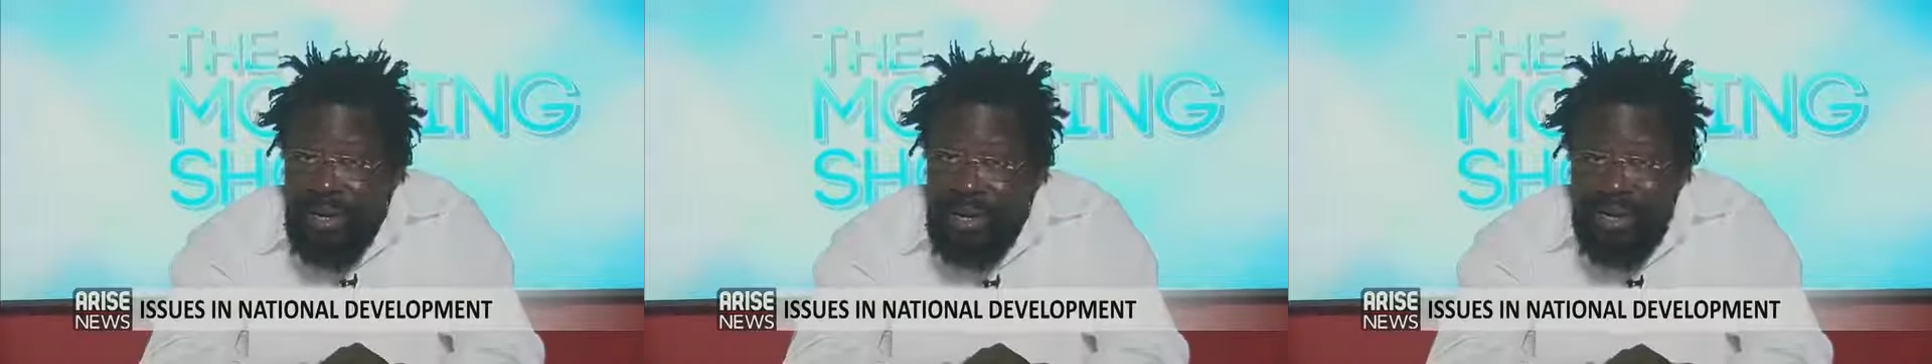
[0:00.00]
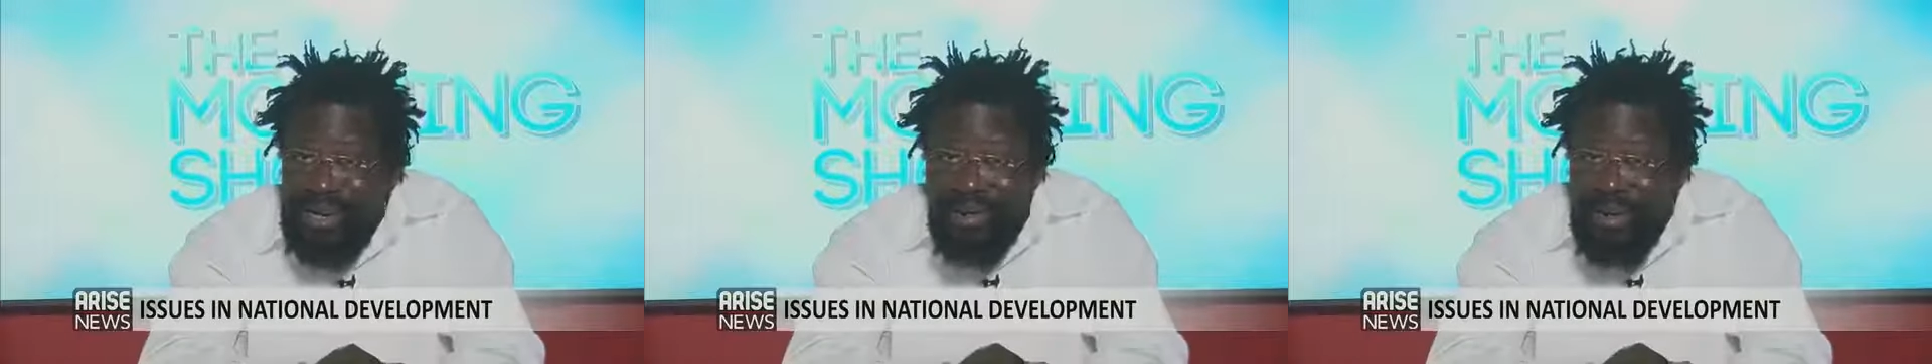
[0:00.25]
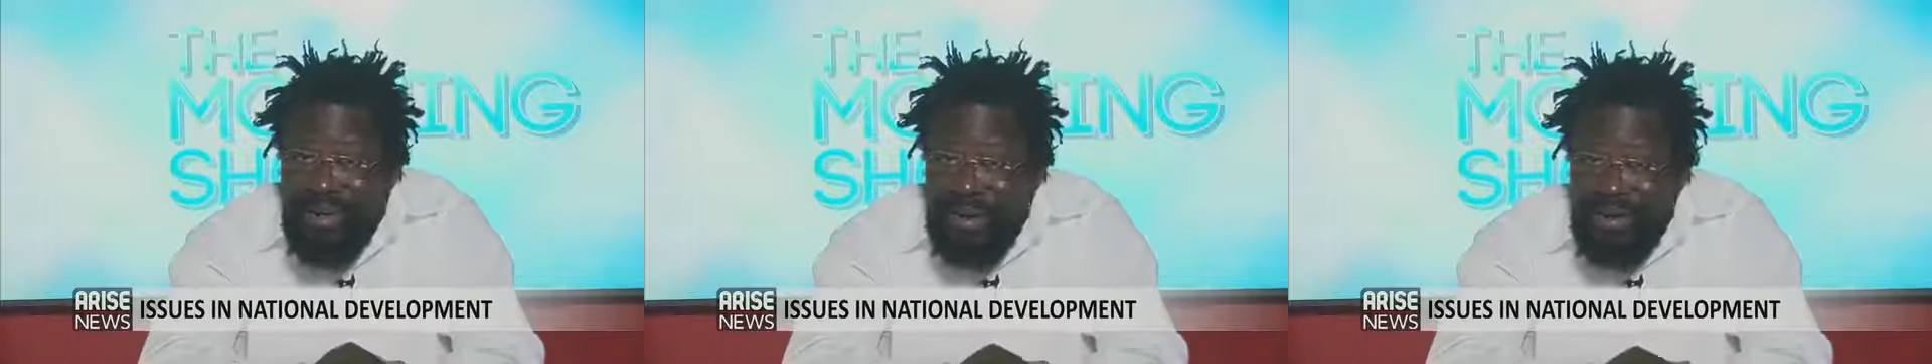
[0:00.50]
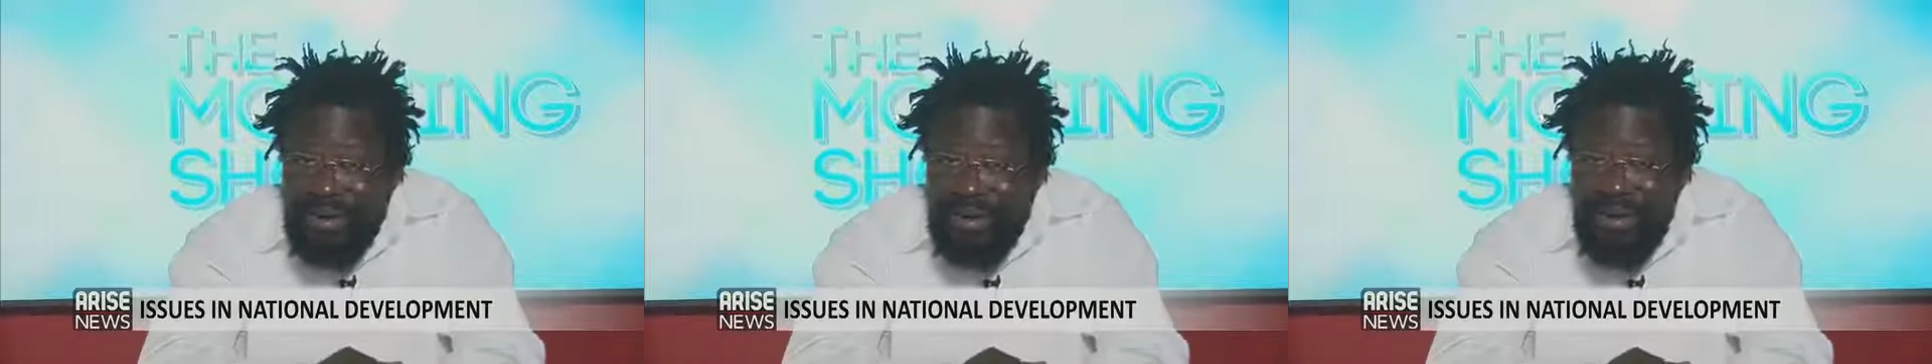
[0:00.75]
any
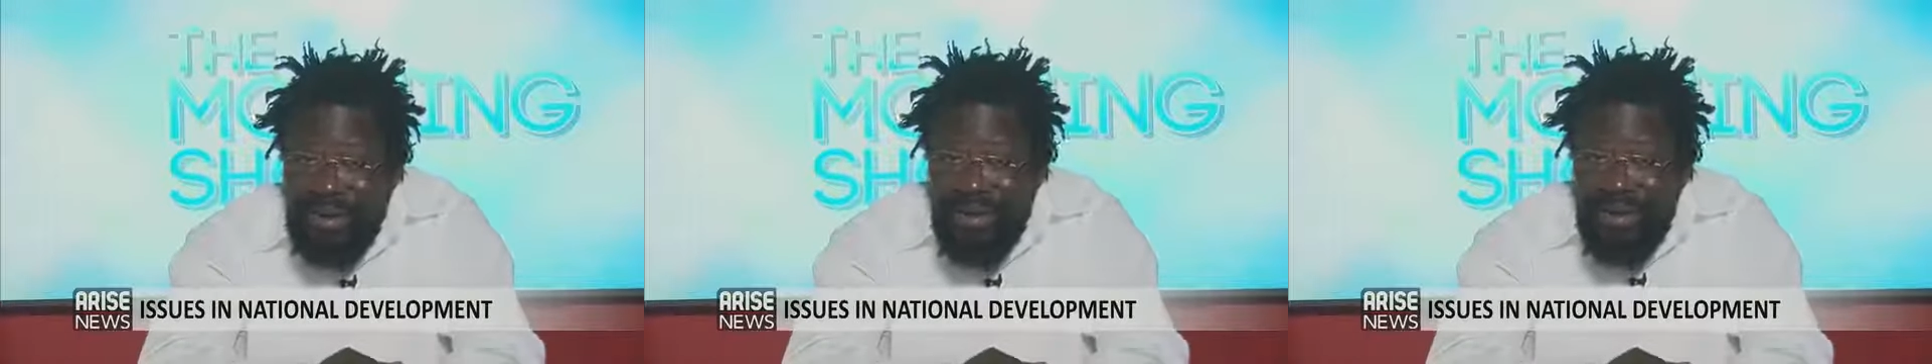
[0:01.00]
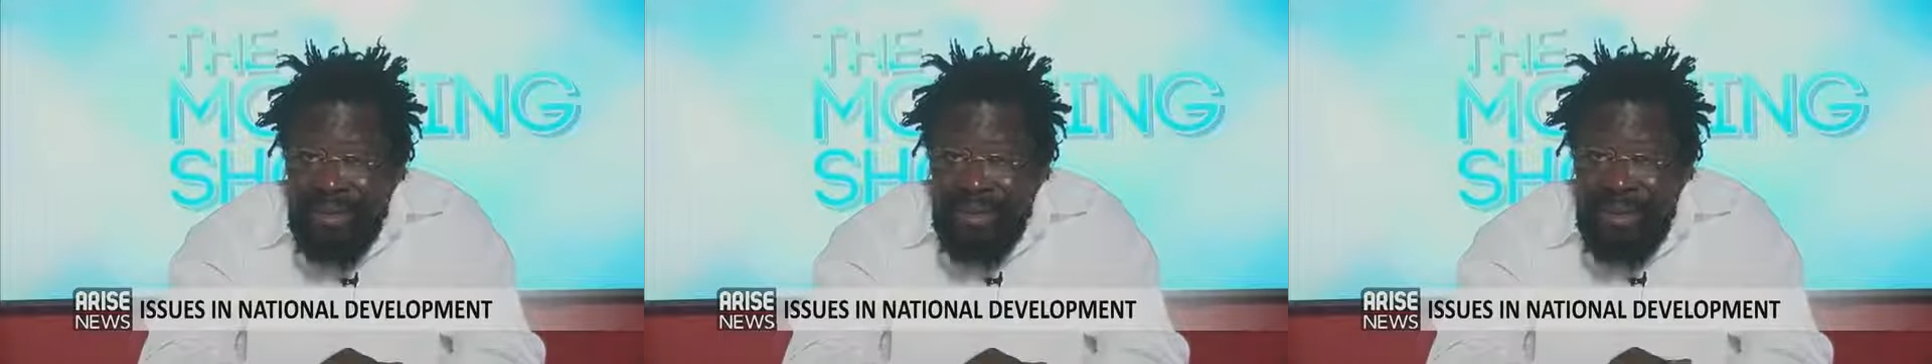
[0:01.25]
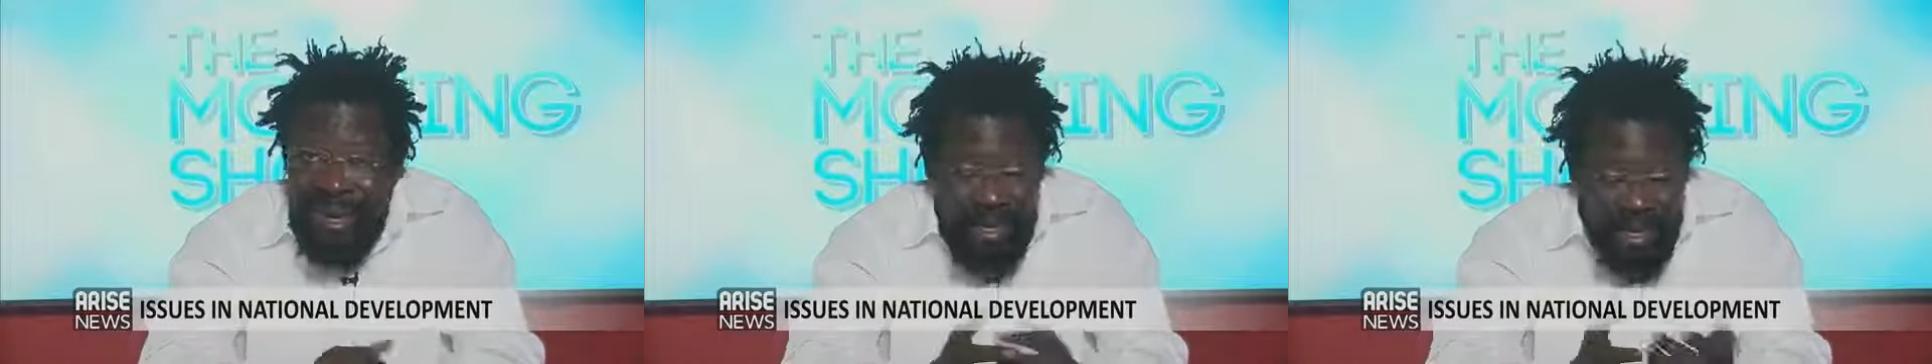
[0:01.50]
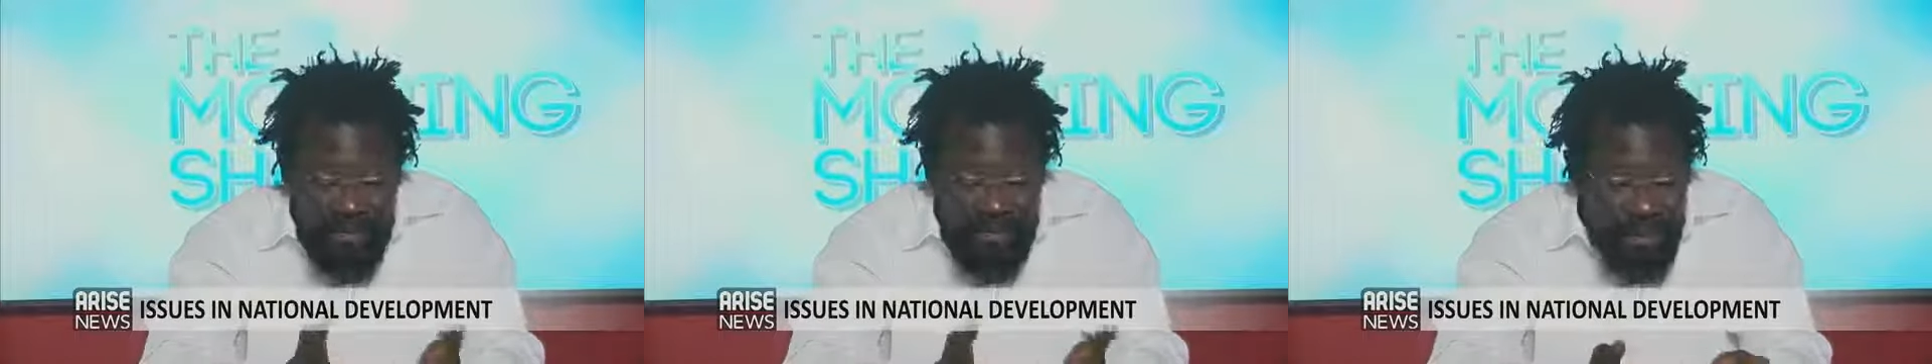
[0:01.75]
democracy. We're
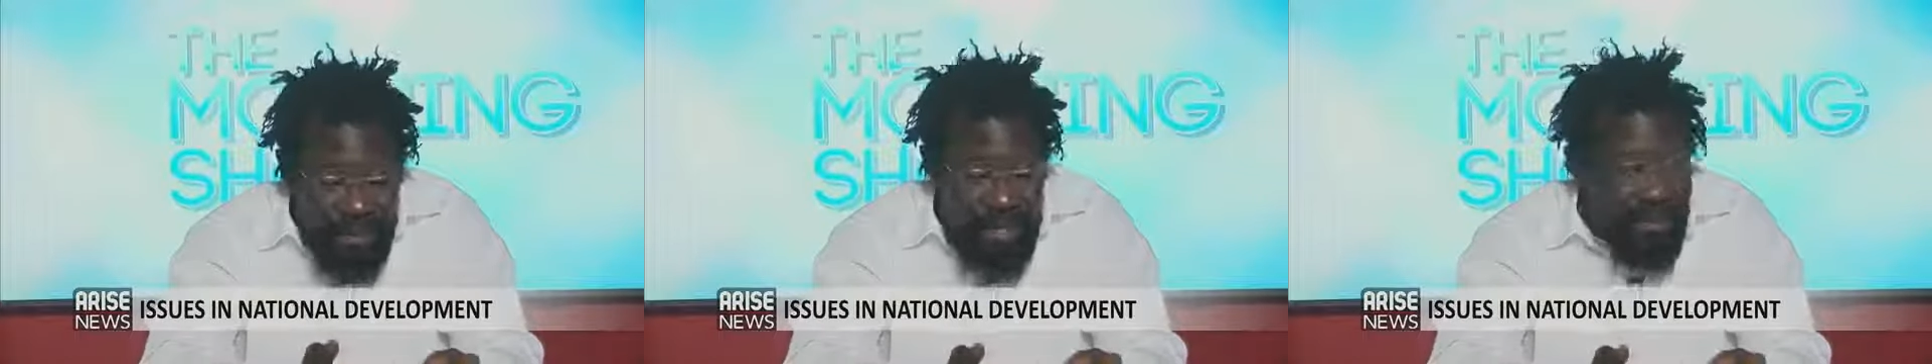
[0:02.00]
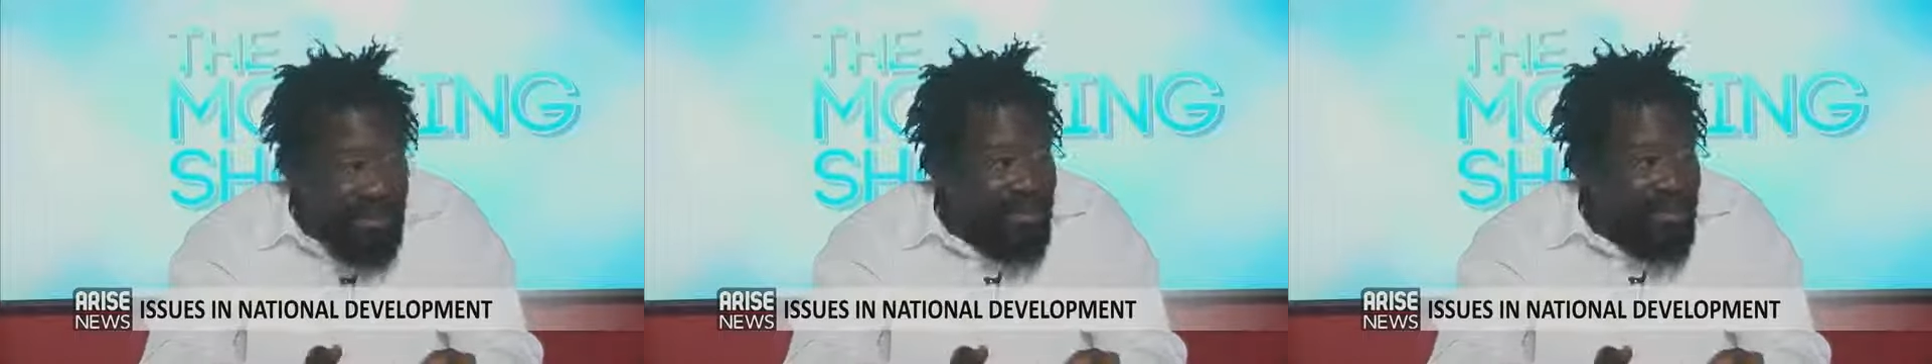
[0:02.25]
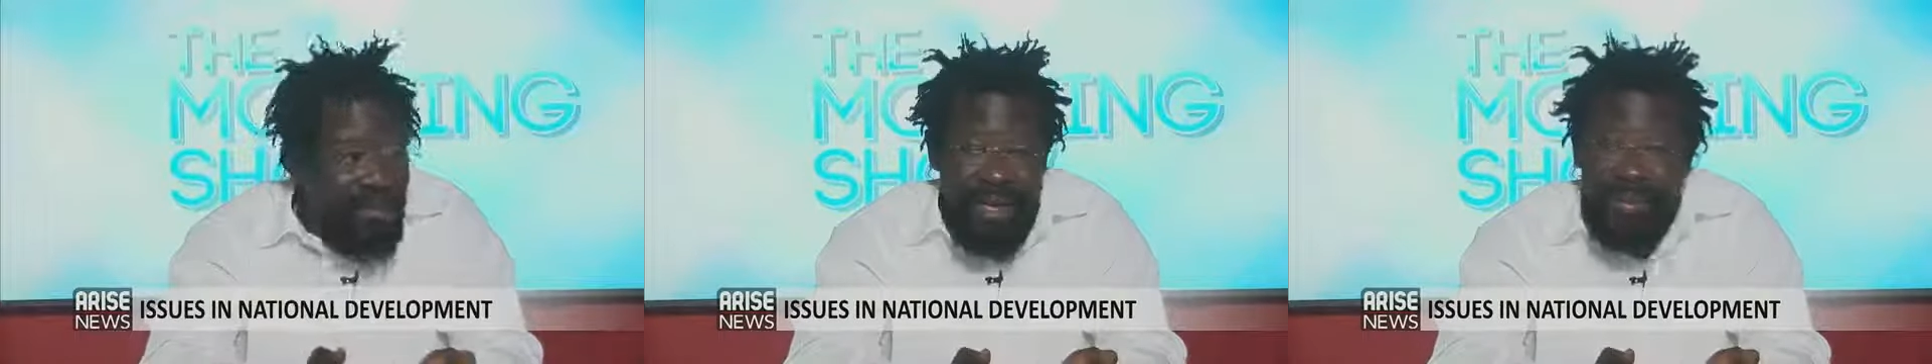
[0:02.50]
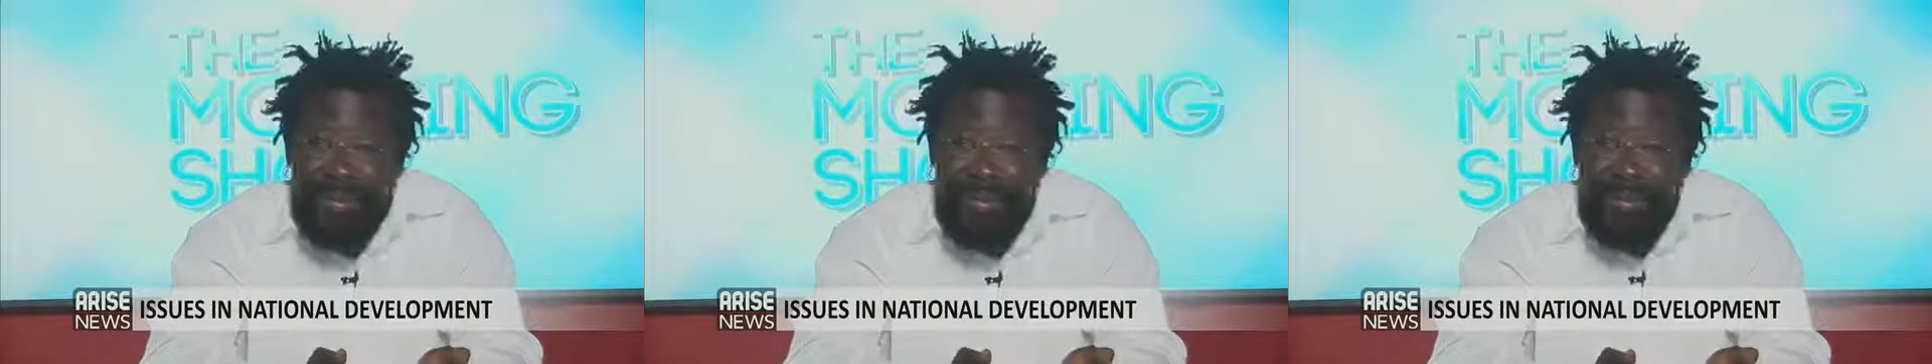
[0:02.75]
in a feudal
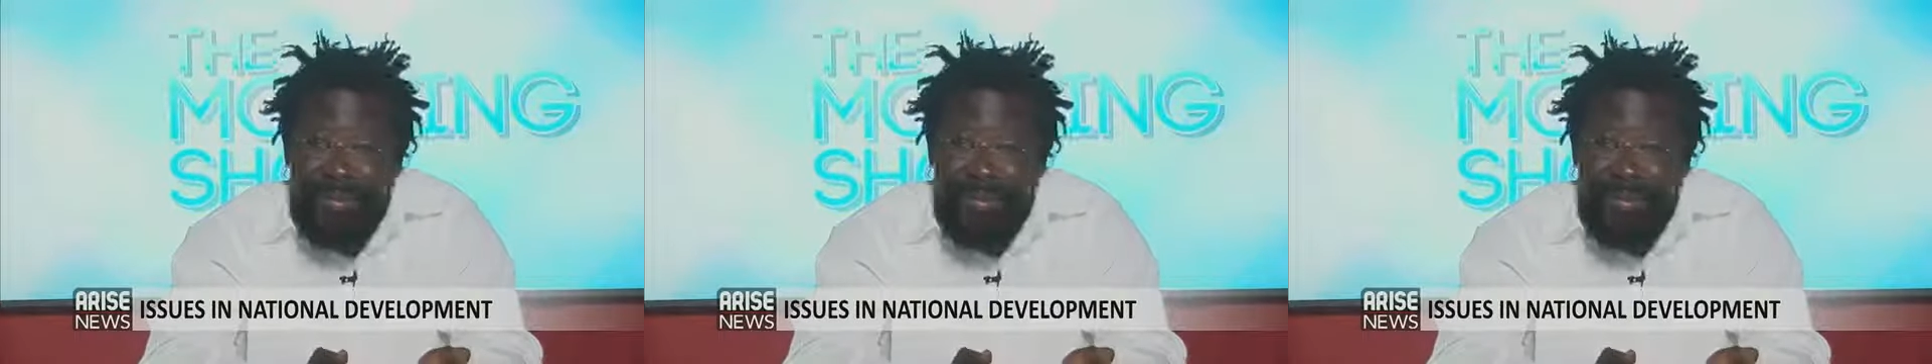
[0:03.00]
system